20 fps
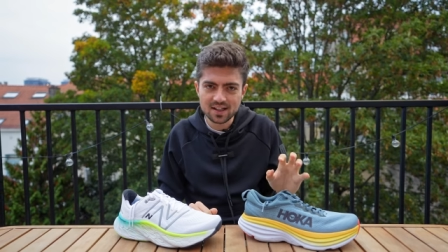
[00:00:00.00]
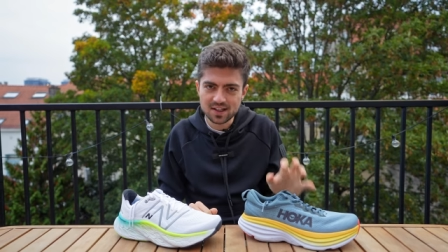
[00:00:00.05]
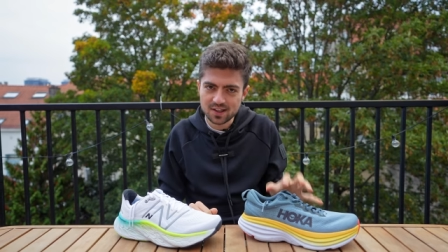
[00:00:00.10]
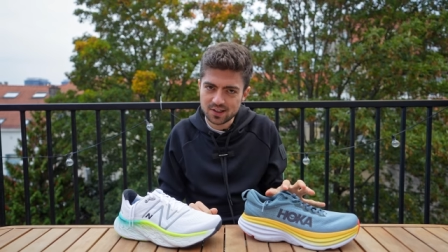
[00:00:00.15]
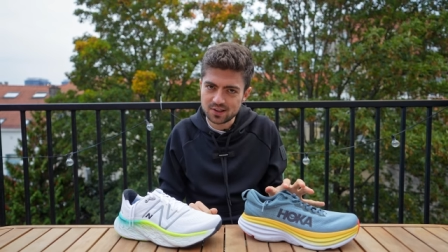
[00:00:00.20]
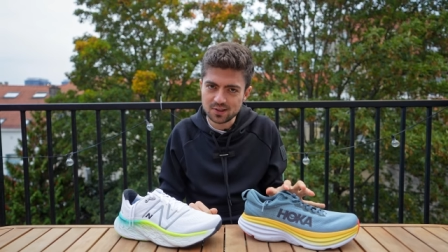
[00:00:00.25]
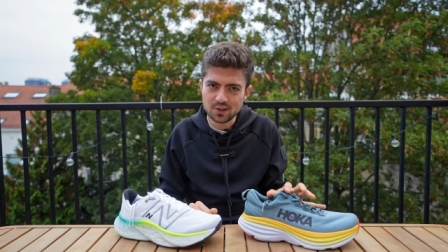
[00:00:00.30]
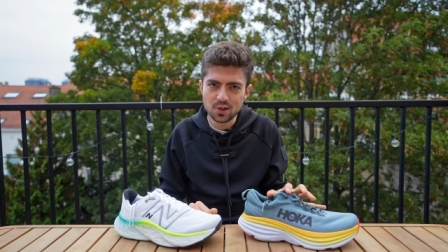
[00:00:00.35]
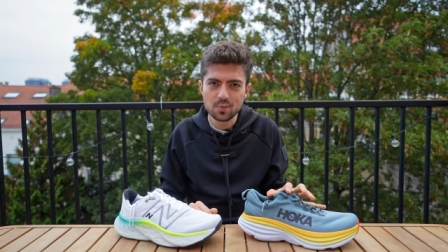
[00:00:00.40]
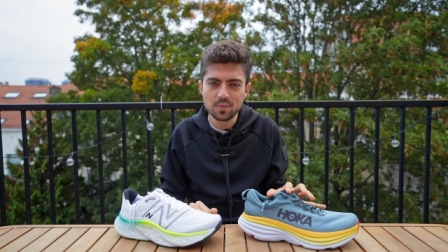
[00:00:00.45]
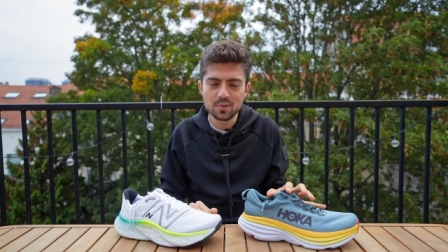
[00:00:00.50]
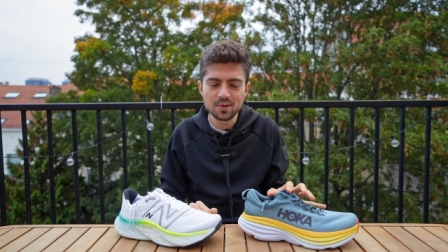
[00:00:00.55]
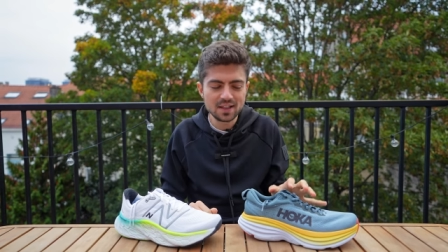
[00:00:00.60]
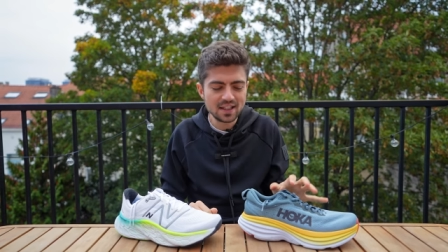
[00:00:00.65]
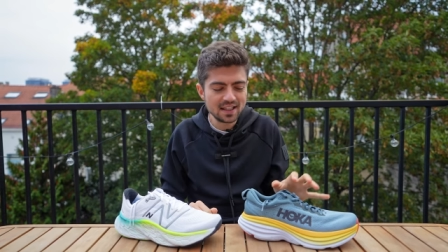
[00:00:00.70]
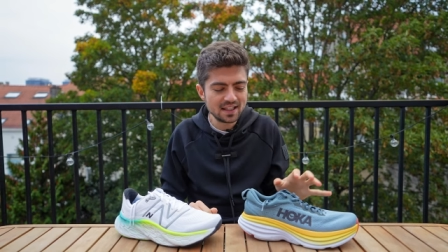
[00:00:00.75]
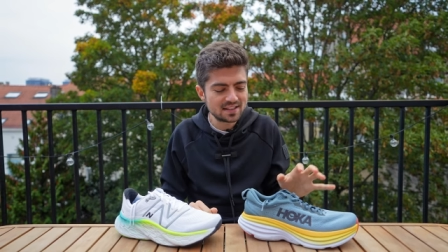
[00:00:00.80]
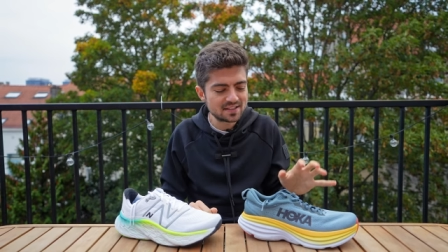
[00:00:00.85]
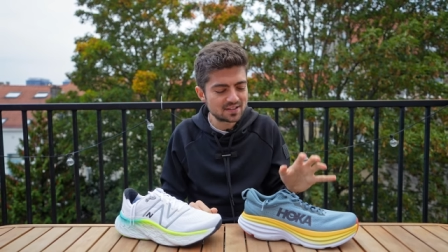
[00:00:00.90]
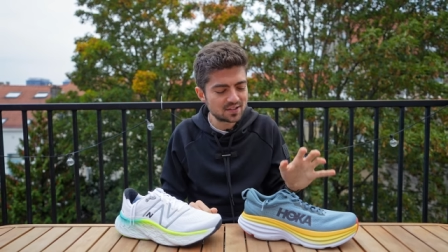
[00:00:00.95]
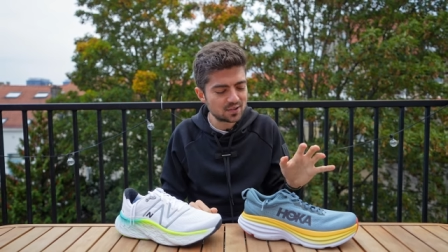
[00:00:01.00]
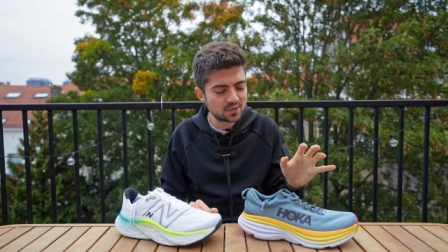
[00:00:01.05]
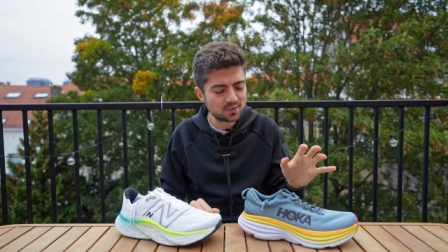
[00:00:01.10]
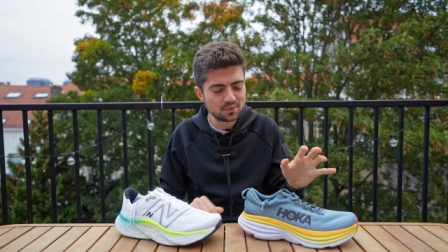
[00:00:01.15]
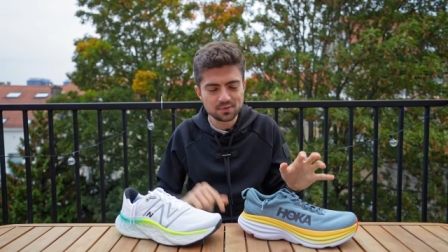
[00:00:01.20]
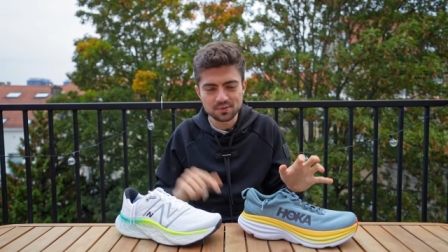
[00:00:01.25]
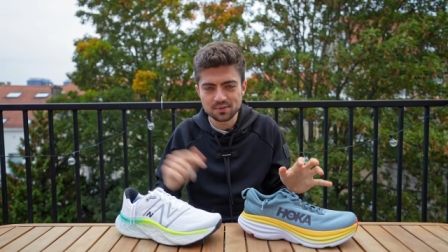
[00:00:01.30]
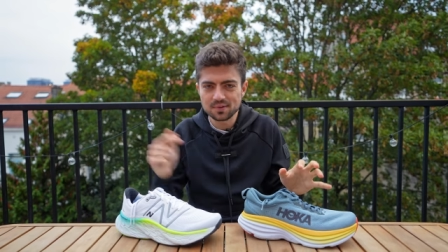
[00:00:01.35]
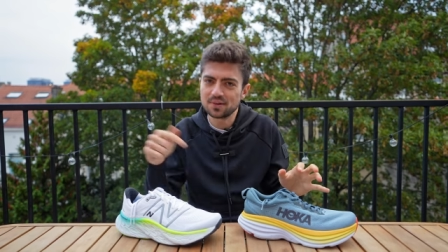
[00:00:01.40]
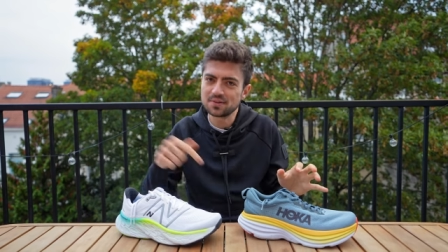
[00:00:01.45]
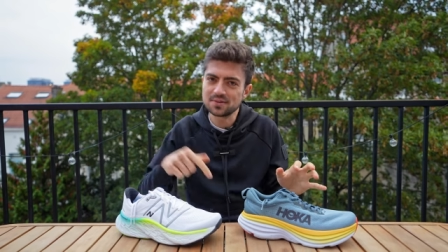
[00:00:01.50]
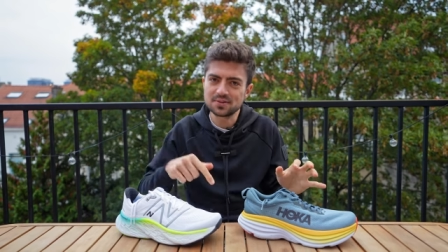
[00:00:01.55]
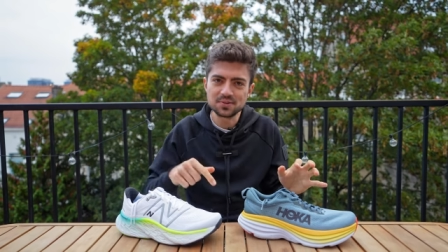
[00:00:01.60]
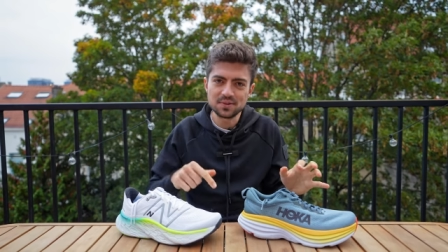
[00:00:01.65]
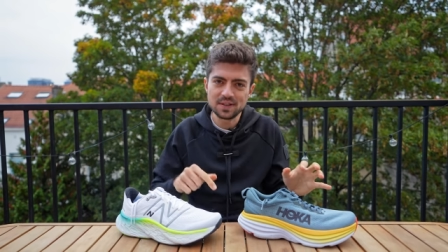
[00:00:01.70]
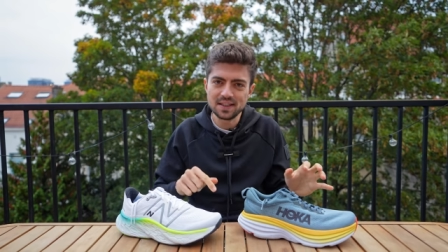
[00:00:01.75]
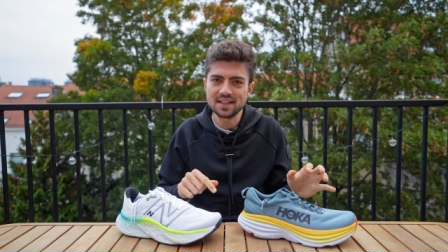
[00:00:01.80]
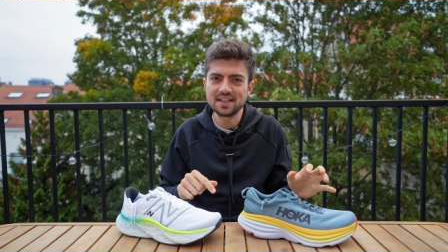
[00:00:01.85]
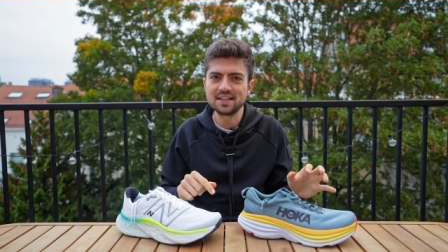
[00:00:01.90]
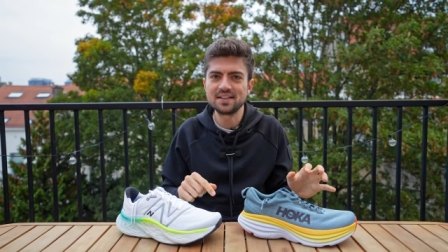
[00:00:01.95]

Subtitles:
globally, so also link